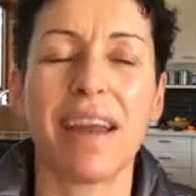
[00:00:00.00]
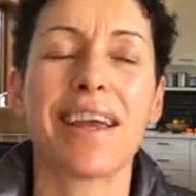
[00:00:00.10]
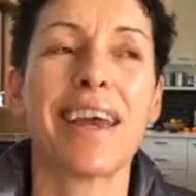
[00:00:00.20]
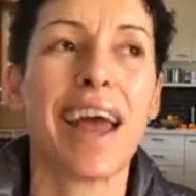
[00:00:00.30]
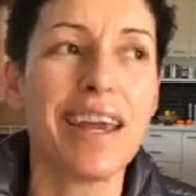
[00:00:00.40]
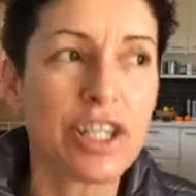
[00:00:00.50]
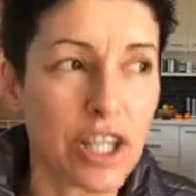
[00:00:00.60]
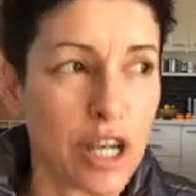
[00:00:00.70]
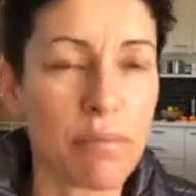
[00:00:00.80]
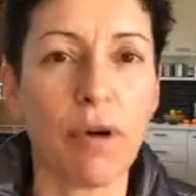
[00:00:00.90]
and
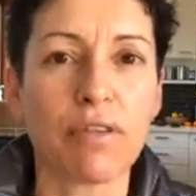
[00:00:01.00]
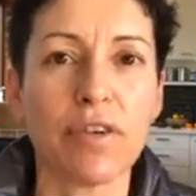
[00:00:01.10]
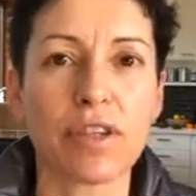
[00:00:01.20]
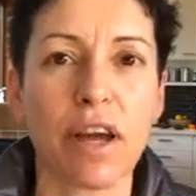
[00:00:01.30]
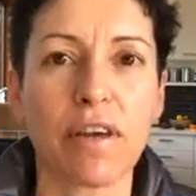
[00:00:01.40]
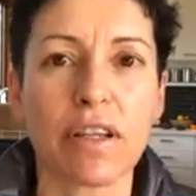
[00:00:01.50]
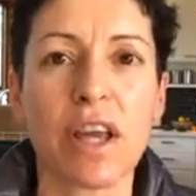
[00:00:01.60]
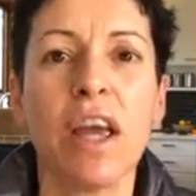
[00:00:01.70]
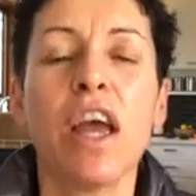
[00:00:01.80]
occasionally bulk food savings